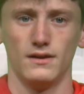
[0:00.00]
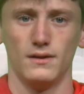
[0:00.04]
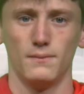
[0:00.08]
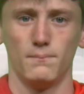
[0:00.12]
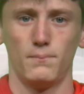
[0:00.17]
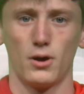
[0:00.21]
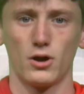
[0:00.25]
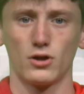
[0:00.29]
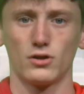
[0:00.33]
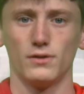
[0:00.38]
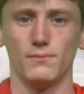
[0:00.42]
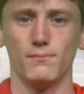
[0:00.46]

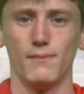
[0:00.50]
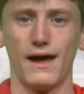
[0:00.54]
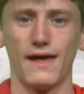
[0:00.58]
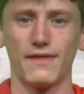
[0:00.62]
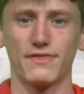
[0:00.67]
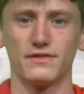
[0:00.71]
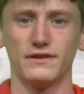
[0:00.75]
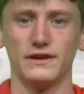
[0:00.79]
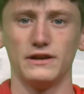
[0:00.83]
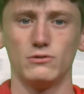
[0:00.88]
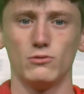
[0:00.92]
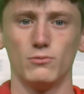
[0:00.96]
Parkland
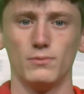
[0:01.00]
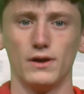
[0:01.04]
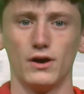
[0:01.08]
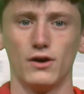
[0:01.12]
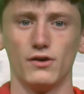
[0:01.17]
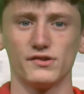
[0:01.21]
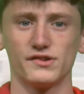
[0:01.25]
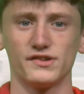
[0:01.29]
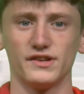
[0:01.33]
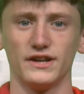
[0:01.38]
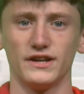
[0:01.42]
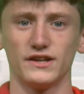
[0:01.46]
Math League will be
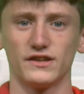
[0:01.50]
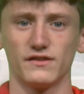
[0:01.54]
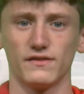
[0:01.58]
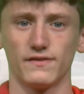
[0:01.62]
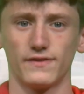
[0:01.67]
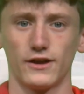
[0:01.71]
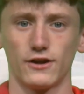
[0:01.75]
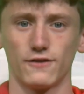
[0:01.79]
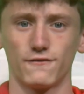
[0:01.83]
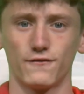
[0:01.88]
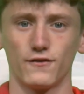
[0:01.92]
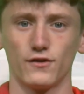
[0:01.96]
hosting
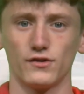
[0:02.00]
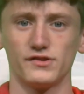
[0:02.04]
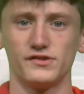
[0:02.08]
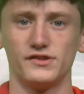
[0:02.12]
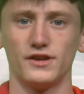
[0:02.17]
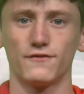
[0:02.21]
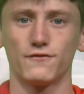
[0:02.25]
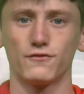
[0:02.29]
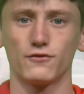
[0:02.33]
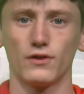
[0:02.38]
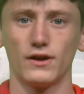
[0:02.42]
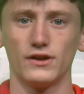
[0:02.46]
their first
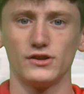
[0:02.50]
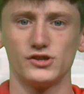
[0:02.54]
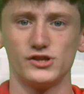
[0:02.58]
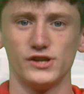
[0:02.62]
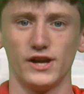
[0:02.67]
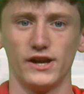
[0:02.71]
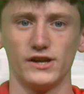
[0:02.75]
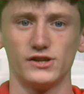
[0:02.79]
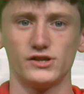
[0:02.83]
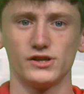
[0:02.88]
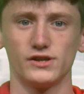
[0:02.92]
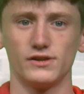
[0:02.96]

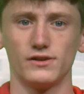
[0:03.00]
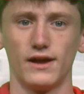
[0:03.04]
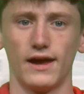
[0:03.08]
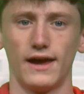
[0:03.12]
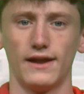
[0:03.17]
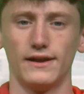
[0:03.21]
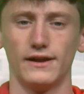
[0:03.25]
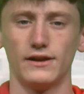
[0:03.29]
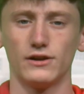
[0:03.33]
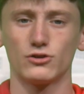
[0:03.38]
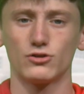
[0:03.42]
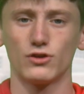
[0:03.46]
differentiation
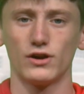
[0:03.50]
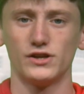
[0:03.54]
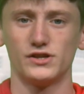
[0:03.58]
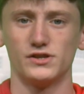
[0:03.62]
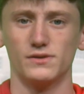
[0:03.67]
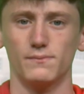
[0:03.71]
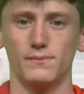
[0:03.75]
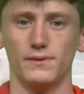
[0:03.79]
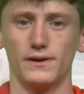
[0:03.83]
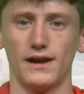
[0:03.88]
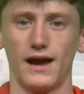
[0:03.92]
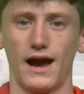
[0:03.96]
and
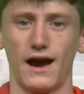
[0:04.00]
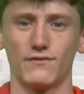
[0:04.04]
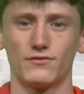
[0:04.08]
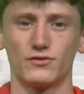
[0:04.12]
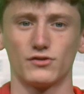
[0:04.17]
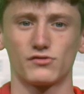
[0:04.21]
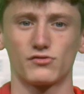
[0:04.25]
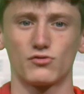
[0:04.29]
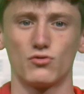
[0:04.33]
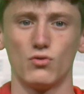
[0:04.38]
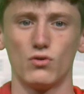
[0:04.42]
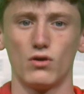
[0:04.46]
integration bee after
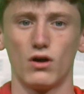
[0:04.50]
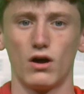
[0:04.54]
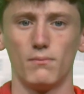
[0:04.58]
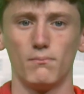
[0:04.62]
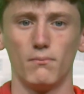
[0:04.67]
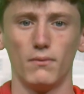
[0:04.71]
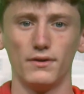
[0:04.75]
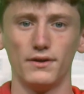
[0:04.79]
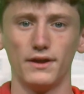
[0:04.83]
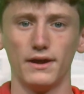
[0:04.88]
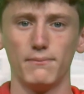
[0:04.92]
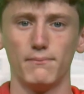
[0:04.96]
school on
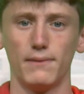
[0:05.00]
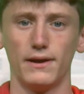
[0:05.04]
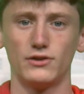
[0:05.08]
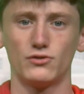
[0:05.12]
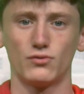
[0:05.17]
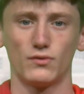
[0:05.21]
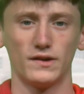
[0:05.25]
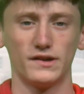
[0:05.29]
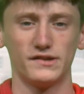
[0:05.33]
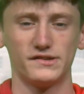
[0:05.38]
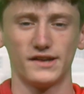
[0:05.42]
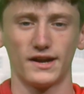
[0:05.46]
Monday, May
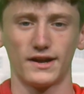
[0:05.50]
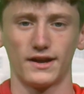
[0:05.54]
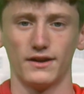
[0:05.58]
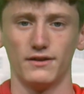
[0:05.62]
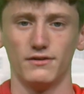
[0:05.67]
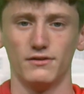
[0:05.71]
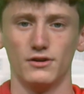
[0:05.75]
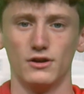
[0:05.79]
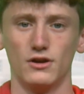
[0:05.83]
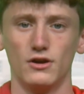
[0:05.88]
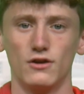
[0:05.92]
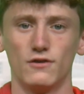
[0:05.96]
22nd
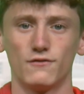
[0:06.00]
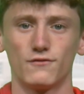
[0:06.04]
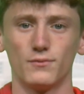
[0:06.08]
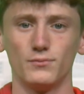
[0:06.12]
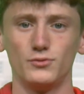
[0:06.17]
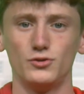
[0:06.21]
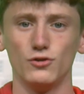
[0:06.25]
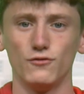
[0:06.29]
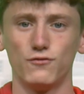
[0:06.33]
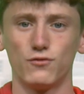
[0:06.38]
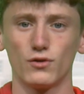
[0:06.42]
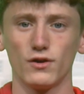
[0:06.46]
from
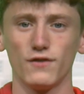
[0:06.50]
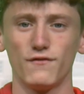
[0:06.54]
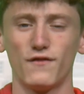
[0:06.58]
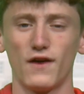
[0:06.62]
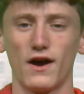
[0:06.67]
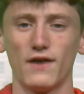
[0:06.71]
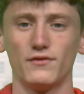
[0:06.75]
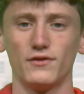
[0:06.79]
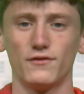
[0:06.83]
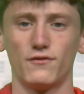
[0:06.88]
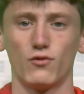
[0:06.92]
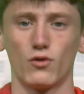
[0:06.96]

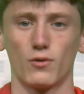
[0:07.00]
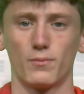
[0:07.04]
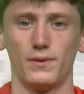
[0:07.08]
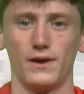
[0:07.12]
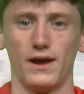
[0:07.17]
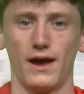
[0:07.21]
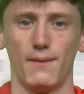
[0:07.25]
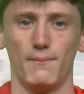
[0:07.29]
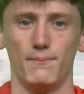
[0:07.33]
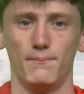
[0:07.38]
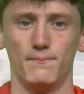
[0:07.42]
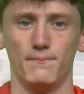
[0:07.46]
2.45 to 4
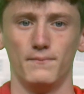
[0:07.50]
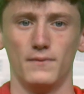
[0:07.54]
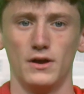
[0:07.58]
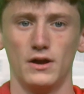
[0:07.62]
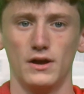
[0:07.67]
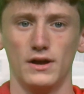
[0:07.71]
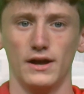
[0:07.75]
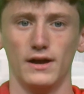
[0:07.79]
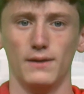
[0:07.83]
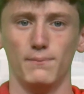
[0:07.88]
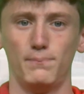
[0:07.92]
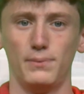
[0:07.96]
p.m.
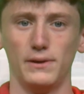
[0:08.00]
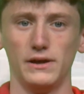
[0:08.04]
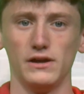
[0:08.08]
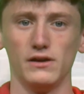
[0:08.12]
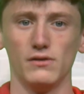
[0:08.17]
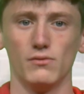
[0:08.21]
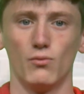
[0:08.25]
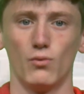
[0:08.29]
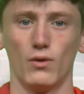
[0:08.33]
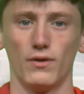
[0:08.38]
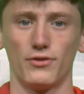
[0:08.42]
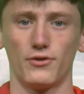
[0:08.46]
in
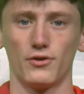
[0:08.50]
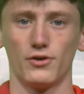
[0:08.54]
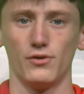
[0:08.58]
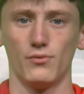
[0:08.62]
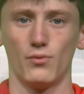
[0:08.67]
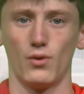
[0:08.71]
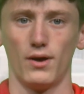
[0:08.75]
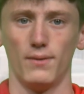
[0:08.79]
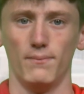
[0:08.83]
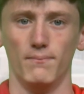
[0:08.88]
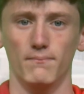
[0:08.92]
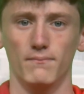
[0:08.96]

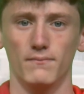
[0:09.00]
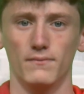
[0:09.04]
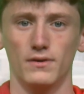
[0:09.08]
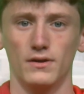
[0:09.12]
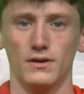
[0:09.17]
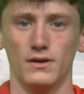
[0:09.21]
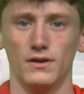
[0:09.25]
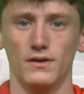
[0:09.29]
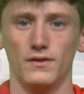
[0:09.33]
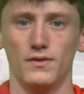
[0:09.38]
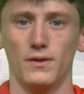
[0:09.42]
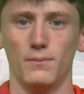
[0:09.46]
B131.
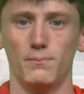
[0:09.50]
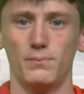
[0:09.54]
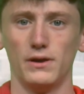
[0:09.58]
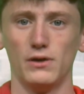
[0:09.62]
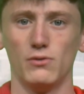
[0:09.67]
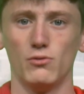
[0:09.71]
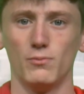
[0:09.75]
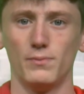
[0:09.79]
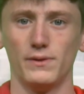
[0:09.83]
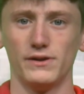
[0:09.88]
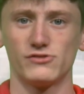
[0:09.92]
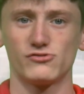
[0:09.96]
The bee
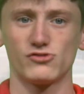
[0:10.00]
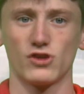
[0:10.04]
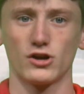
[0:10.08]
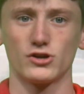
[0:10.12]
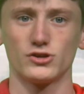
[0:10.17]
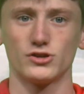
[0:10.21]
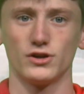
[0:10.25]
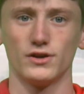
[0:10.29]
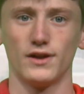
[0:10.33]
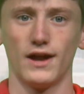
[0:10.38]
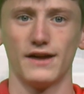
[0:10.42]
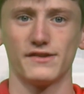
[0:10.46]
will be
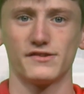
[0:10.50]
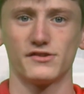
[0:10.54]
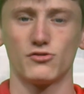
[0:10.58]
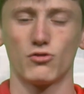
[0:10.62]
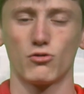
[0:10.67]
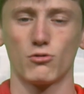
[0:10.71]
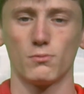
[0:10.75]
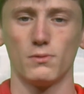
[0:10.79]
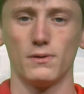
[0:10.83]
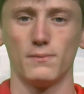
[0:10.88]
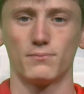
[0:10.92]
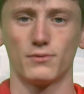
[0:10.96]
structured as a
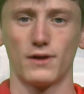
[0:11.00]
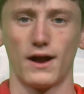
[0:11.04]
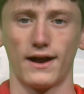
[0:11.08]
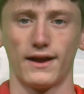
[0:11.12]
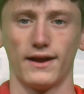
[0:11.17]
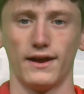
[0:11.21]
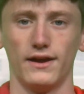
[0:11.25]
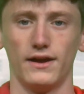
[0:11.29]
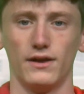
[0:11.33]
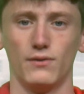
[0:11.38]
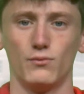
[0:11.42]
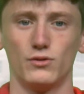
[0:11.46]
tournament
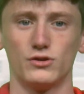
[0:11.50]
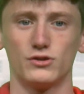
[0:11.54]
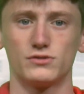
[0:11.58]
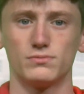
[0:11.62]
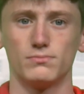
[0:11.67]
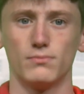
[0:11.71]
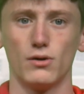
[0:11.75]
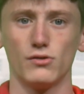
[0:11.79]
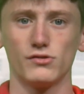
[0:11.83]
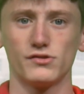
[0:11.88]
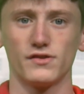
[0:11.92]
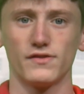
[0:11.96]
bracket in which
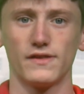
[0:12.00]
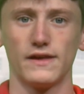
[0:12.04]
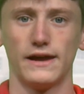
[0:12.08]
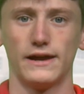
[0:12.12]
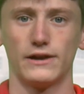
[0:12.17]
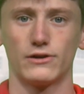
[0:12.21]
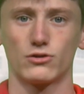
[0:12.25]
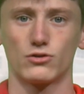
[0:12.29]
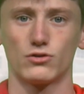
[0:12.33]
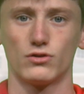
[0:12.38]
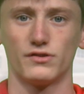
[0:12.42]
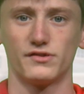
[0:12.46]
most of the
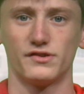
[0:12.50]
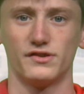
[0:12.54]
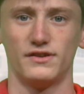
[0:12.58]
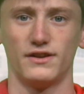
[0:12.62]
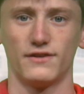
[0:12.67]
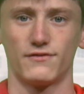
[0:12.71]
integrals and